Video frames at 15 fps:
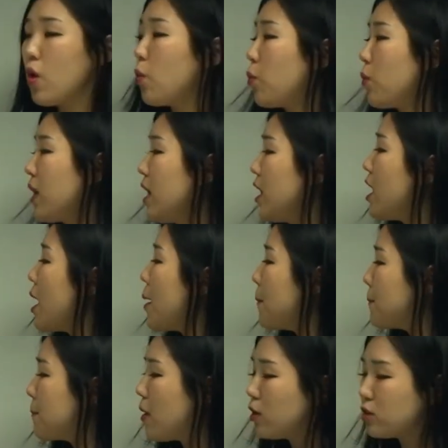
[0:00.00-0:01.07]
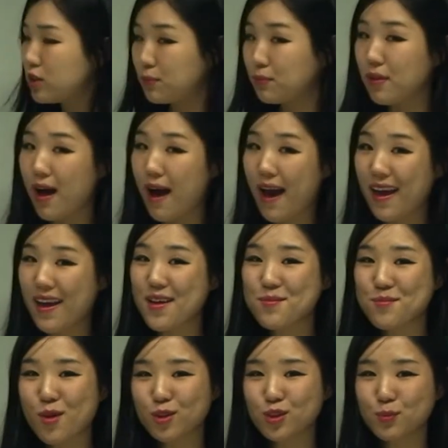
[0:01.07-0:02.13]
we multiply.
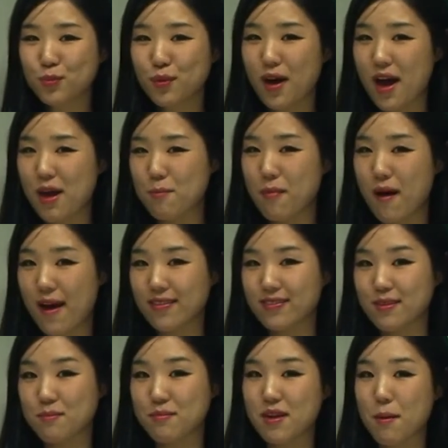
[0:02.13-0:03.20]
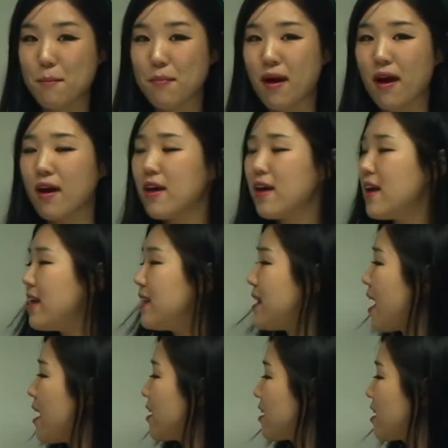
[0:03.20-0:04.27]
Multiply by some number.
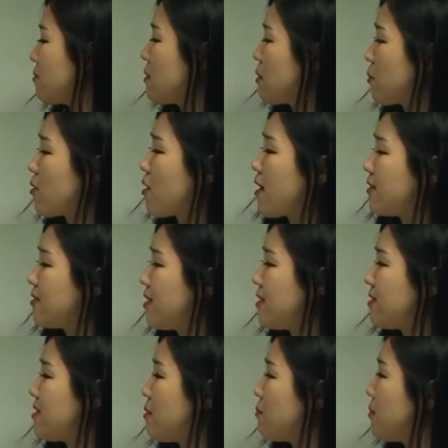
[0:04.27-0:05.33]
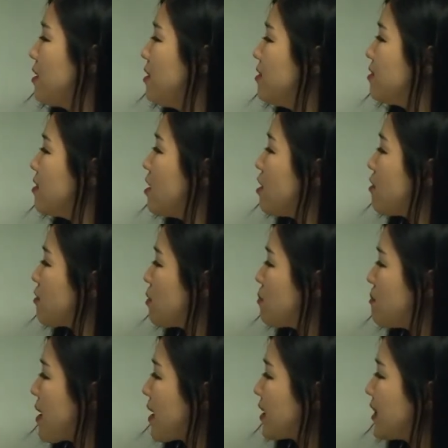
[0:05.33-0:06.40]
Now you're going to memorize these numbers from
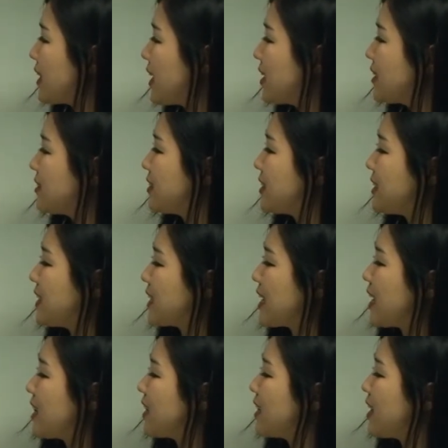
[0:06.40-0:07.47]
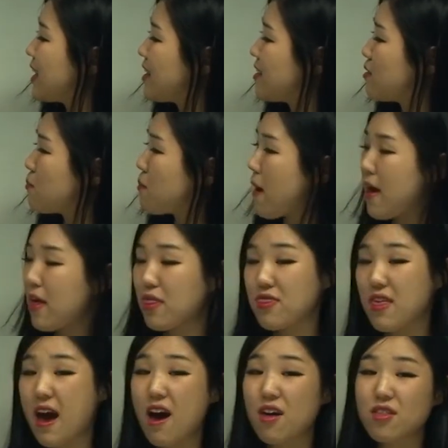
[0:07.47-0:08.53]
megaliters to kiloliters by a
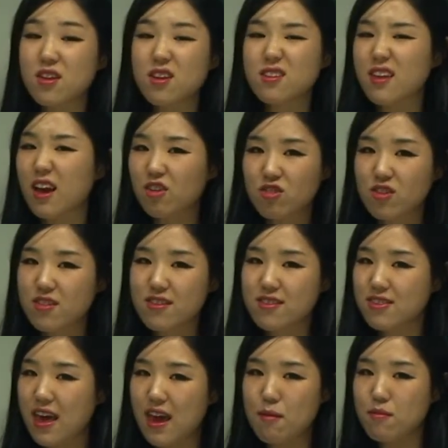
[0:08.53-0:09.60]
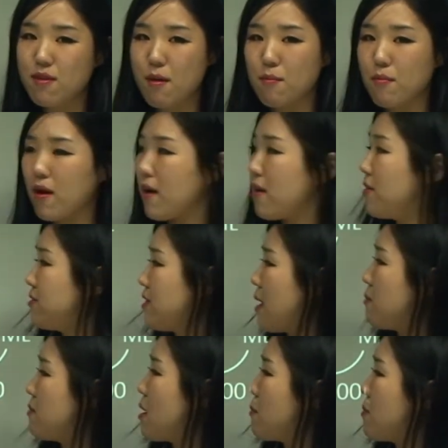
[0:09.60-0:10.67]
thousand. It's actually the same number,
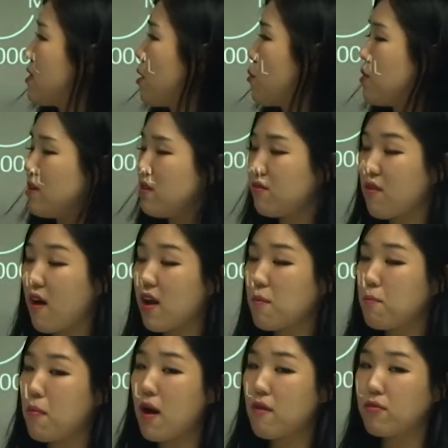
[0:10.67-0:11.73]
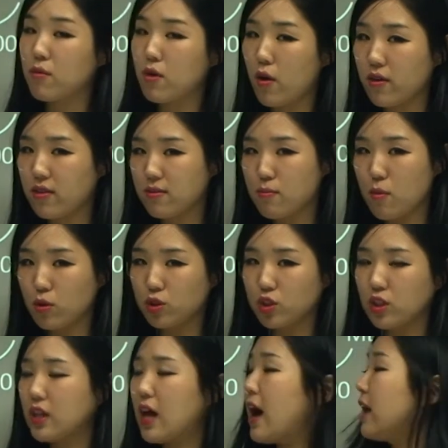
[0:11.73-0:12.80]
same number that we divided by from going small
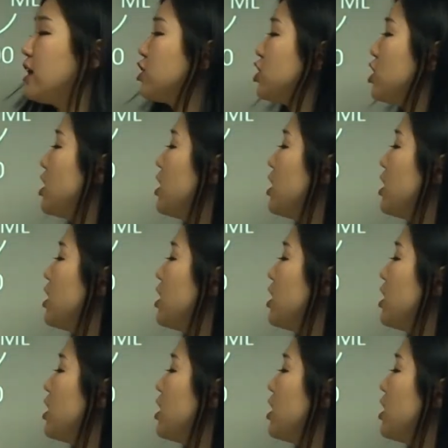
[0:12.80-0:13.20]
to large.